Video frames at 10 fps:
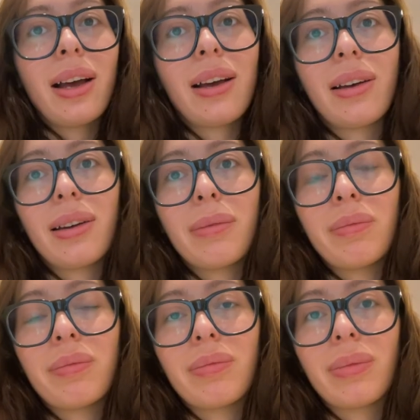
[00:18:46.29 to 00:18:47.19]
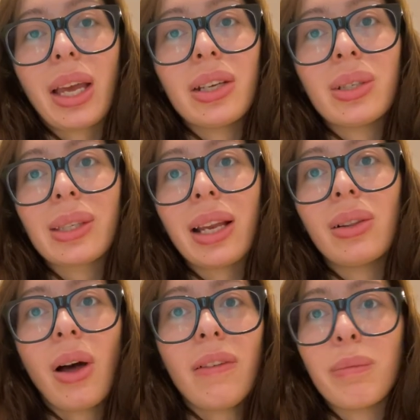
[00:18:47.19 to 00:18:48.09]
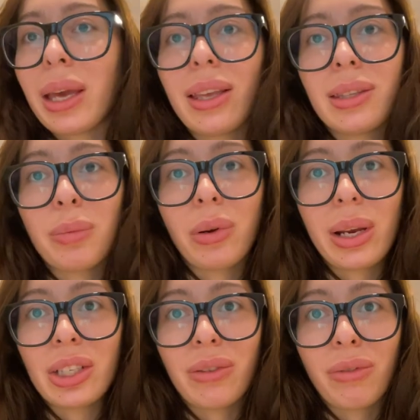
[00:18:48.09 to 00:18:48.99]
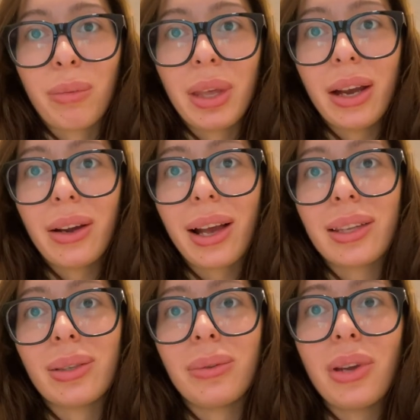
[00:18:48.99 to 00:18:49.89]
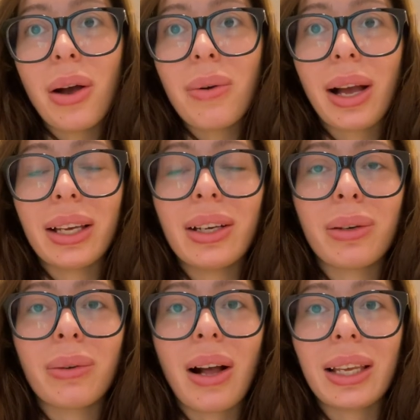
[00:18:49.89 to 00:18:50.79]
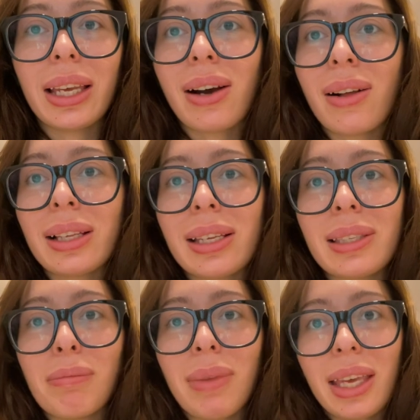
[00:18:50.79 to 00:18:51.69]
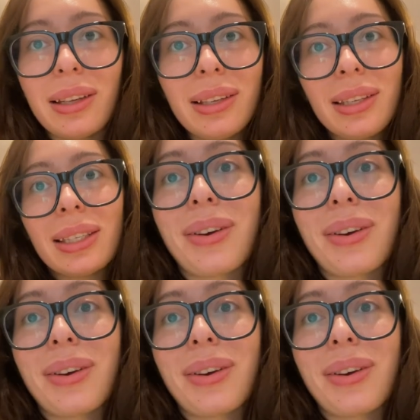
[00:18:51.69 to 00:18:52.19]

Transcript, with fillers: Um, I just get a lot of my inspiration from there. As you know, I cook Rocky all his meals.